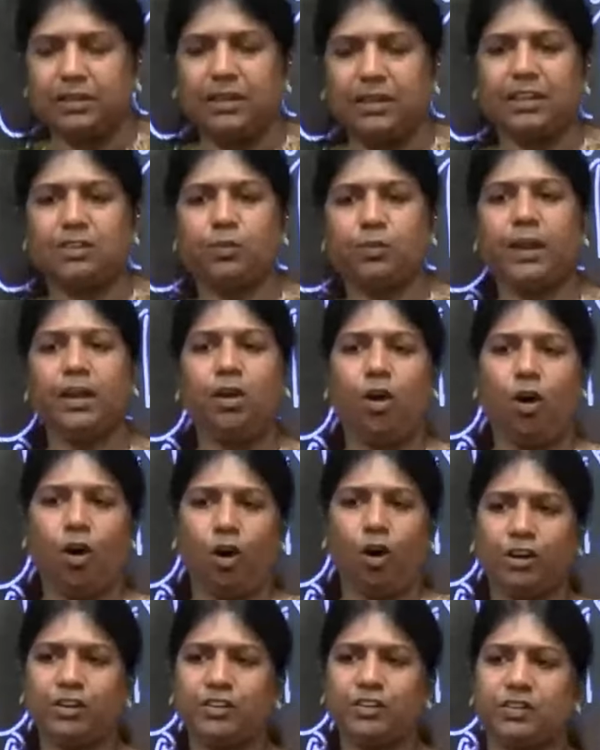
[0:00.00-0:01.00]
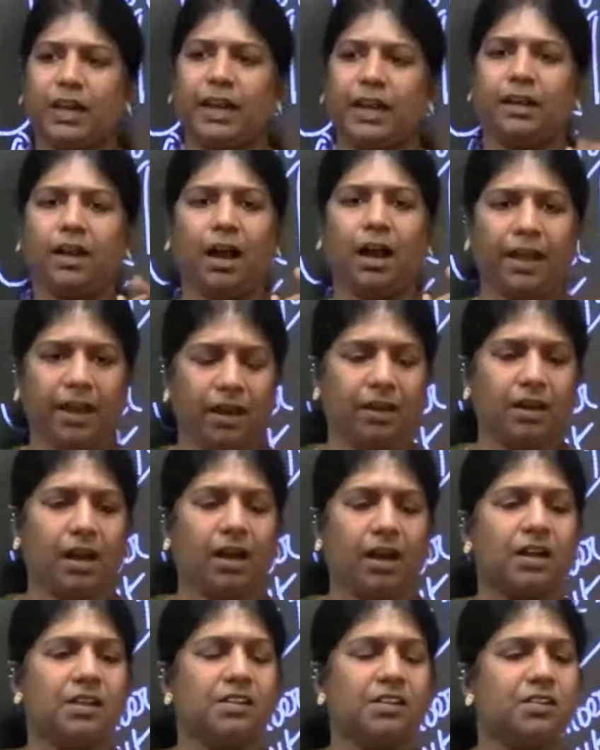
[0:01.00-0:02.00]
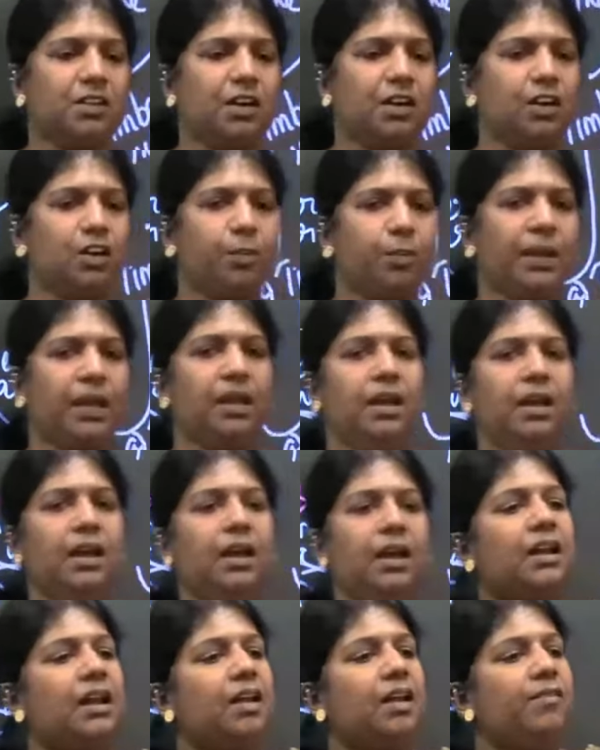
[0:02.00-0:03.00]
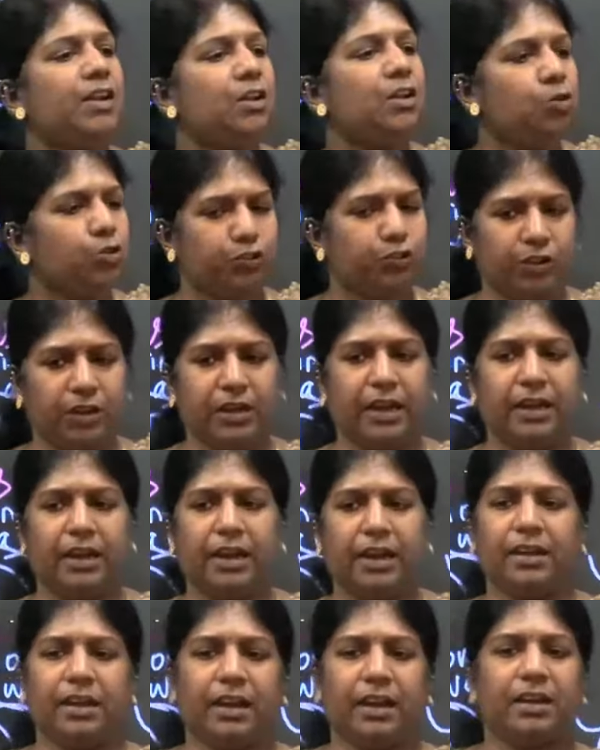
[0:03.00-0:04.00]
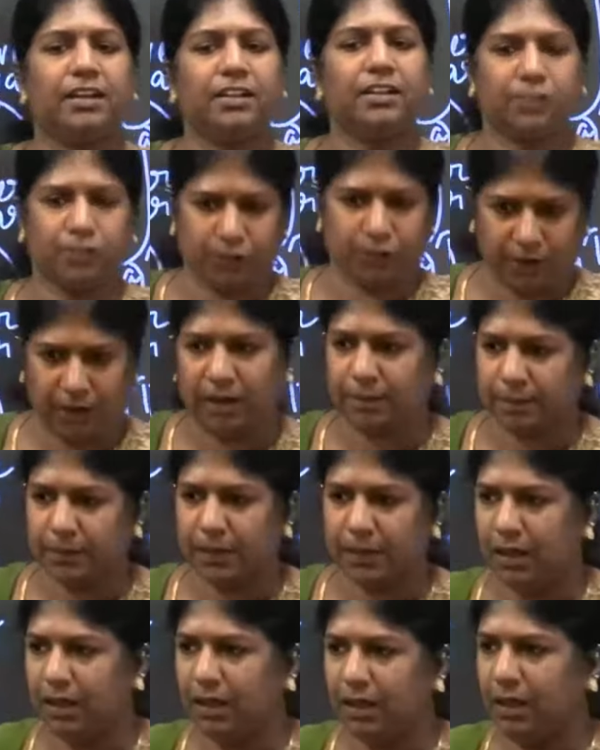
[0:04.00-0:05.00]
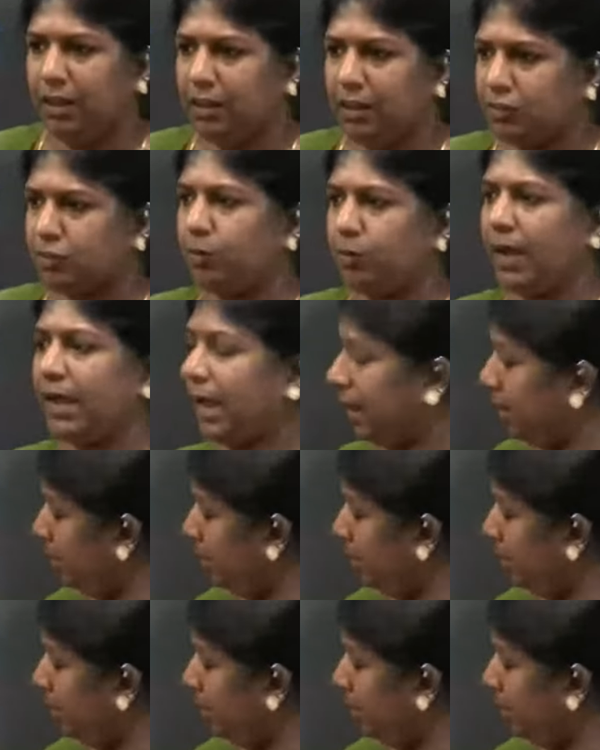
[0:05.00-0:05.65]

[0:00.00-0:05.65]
That's why horse and iron are considered to be revolution in Indian history. So why?